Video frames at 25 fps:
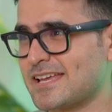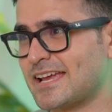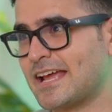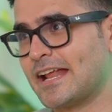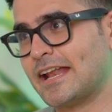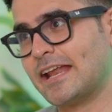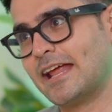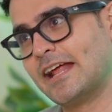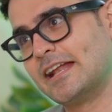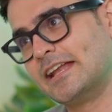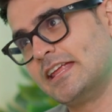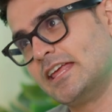they're
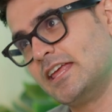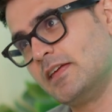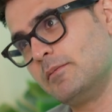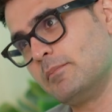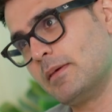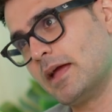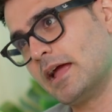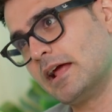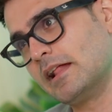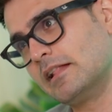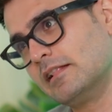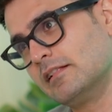getting an
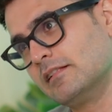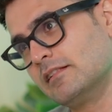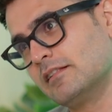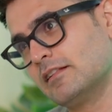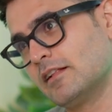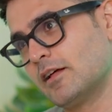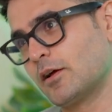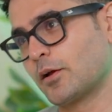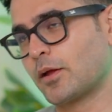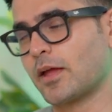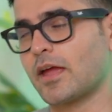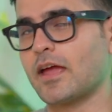email,
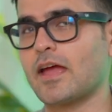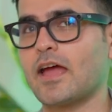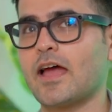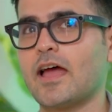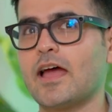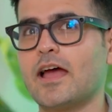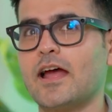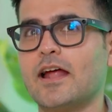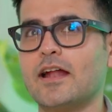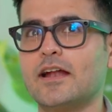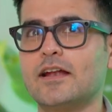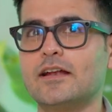
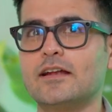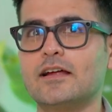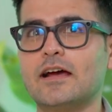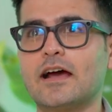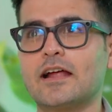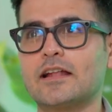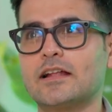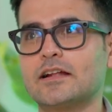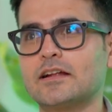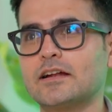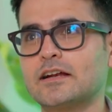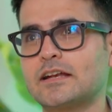and
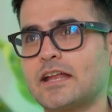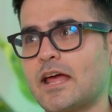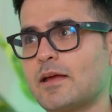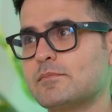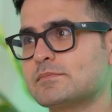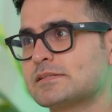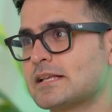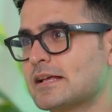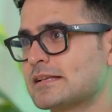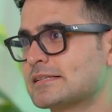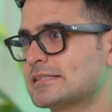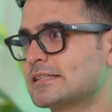at other
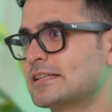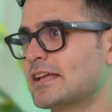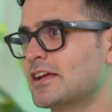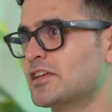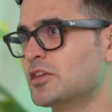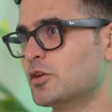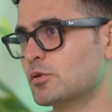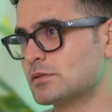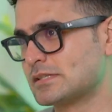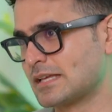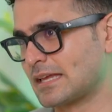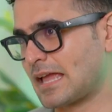times as they're
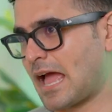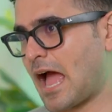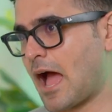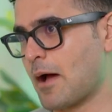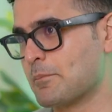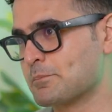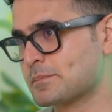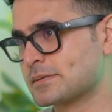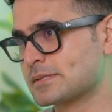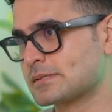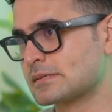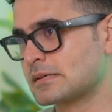using
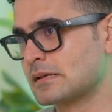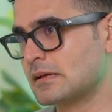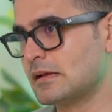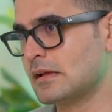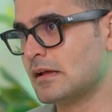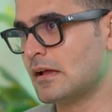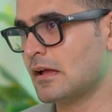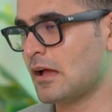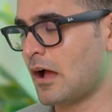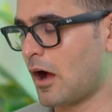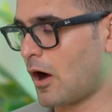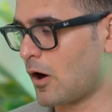apps.
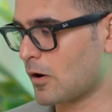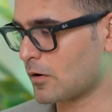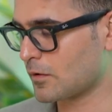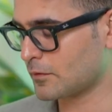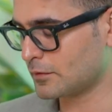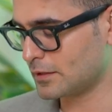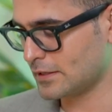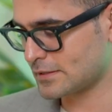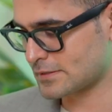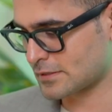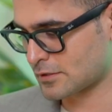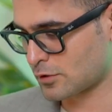Out
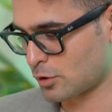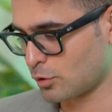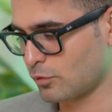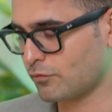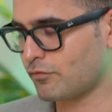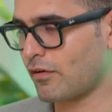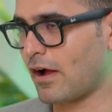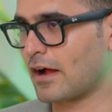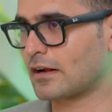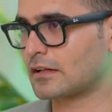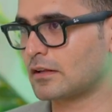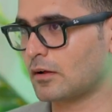of these
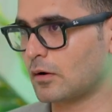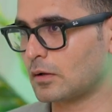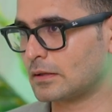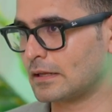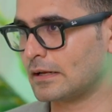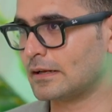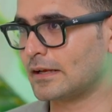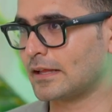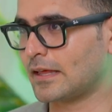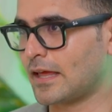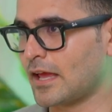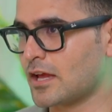two-factor
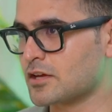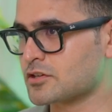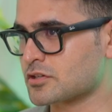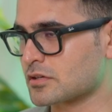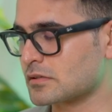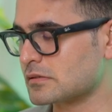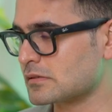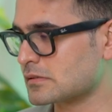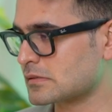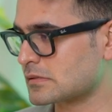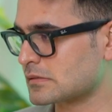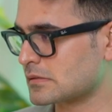
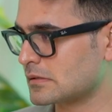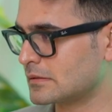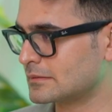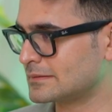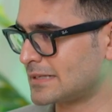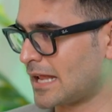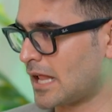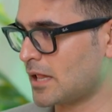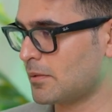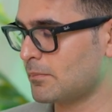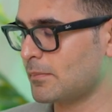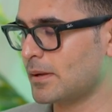authentications,
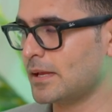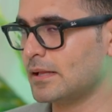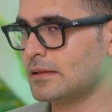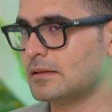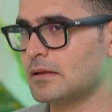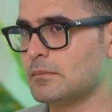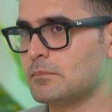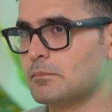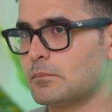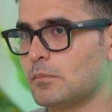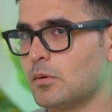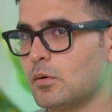tell me
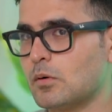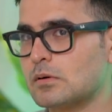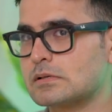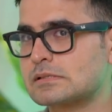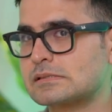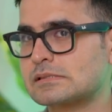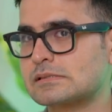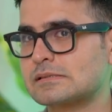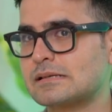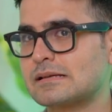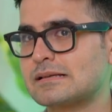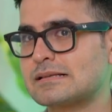the
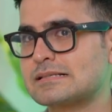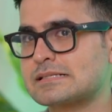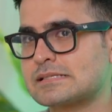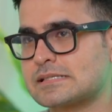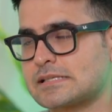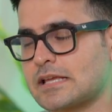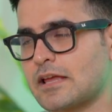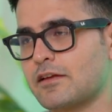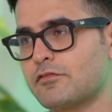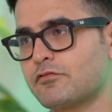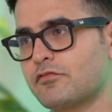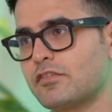most
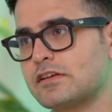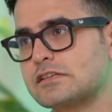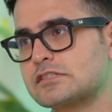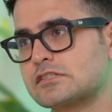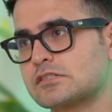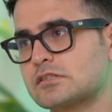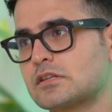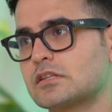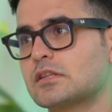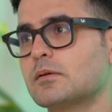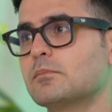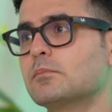
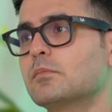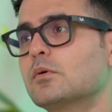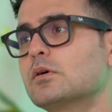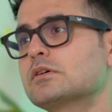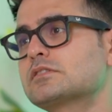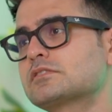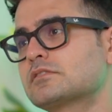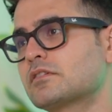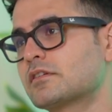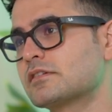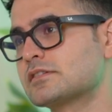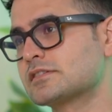safest to the
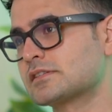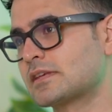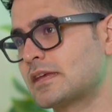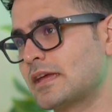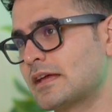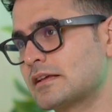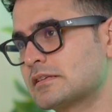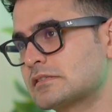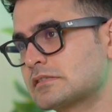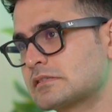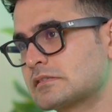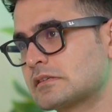most
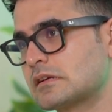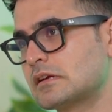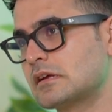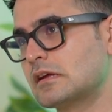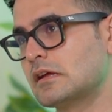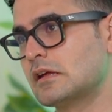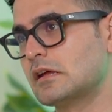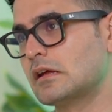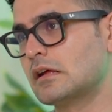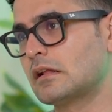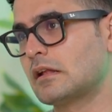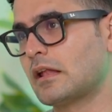riskiest.
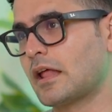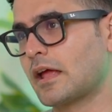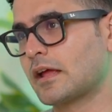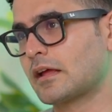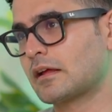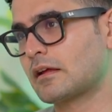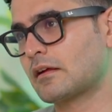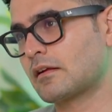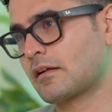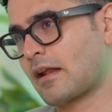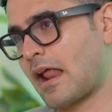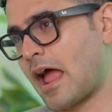
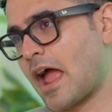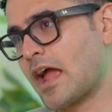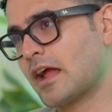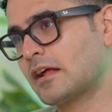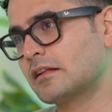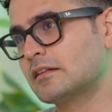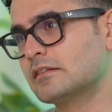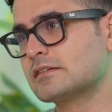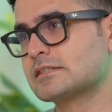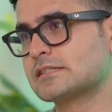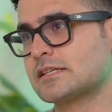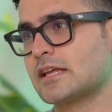Like
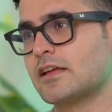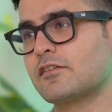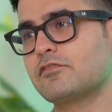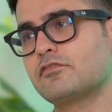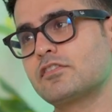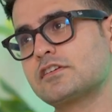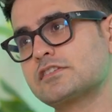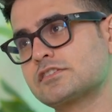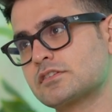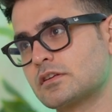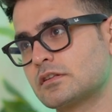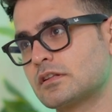rank the
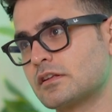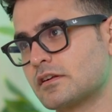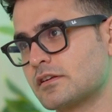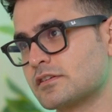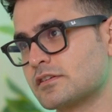safest to the